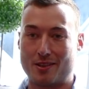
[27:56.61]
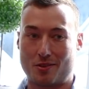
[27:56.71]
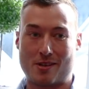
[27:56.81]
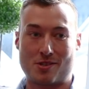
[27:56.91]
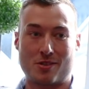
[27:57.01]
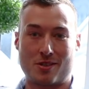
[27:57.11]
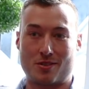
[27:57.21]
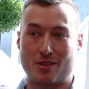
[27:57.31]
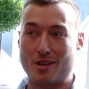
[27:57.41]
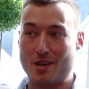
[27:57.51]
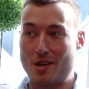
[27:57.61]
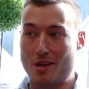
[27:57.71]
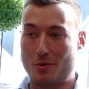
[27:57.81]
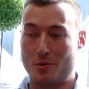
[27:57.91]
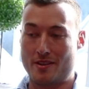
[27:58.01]
the crash course
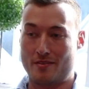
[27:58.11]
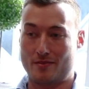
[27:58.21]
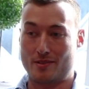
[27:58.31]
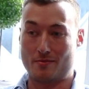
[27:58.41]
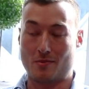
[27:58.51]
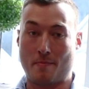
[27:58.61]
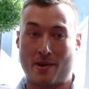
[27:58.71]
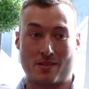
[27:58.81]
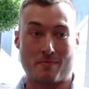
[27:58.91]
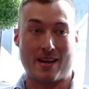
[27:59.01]
with my best